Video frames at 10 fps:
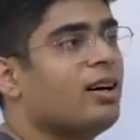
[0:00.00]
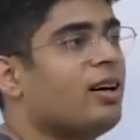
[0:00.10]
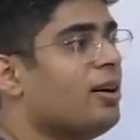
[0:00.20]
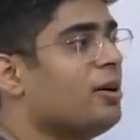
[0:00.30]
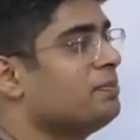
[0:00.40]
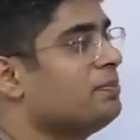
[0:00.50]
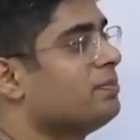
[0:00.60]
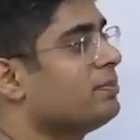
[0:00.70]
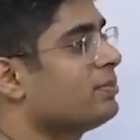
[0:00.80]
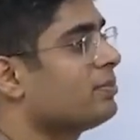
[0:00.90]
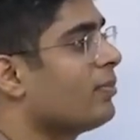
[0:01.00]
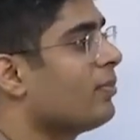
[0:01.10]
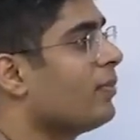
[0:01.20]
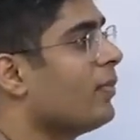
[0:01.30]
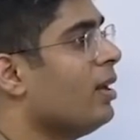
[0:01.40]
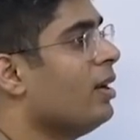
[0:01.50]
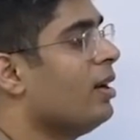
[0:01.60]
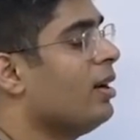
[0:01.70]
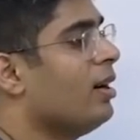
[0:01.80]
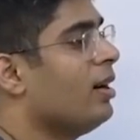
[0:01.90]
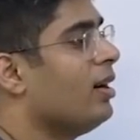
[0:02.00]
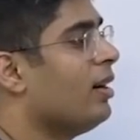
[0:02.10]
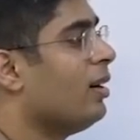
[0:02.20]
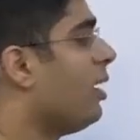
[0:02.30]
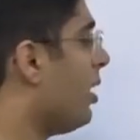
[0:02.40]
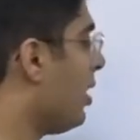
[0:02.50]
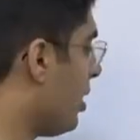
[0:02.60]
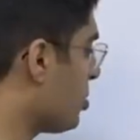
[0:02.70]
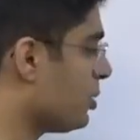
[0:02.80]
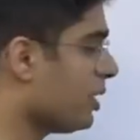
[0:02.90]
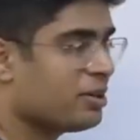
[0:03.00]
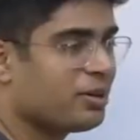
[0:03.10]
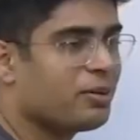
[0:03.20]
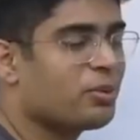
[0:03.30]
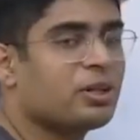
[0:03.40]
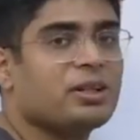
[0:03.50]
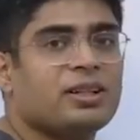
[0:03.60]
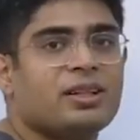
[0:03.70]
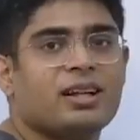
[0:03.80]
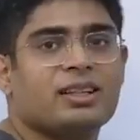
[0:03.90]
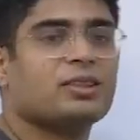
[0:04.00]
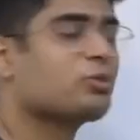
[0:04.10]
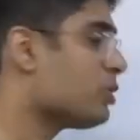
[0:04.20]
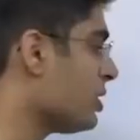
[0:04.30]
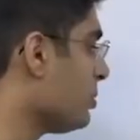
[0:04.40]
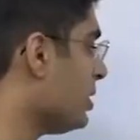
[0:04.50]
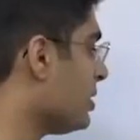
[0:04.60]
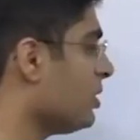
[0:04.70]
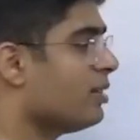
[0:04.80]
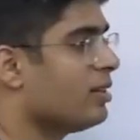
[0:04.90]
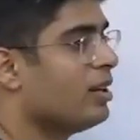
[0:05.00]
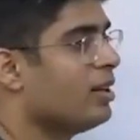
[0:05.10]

um, how should I put it? I think this would seem a little